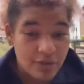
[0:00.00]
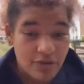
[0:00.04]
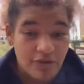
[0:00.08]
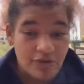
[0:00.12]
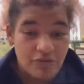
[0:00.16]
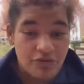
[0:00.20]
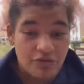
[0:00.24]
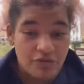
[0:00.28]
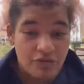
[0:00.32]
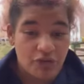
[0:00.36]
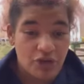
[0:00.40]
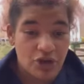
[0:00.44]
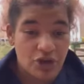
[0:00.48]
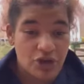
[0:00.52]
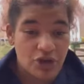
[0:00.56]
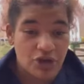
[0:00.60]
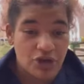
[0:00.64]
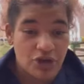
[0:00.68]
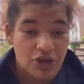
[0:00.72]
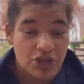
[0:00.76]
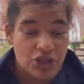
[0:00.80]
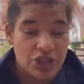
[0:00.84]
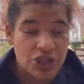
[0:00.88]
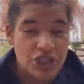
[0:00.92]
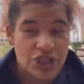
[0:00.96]
of
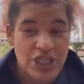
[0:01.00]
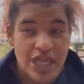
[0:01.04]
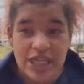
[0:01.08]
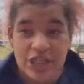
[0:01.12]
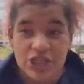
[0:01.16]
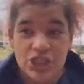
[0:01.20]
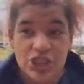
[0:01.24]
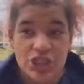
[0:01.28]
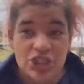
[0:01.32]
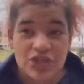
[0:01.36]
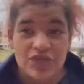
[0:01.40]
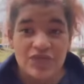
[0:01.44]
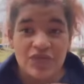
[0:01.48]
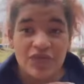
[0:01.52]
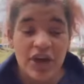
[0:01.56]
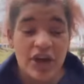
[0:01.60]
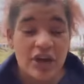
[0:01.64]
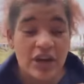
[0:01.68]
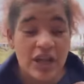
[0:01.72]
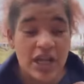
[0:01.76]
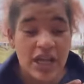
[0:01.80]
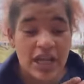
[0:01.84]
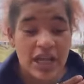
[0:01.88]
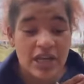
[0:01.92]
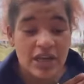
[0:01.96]
like just
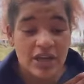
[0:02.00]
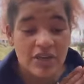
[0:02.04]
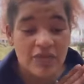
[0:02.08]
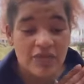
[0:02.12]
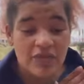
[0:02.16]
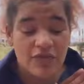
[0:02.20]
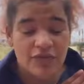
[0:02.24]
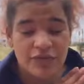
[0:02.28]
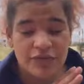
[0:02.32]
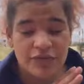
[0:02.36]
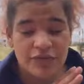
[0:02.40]
very kind of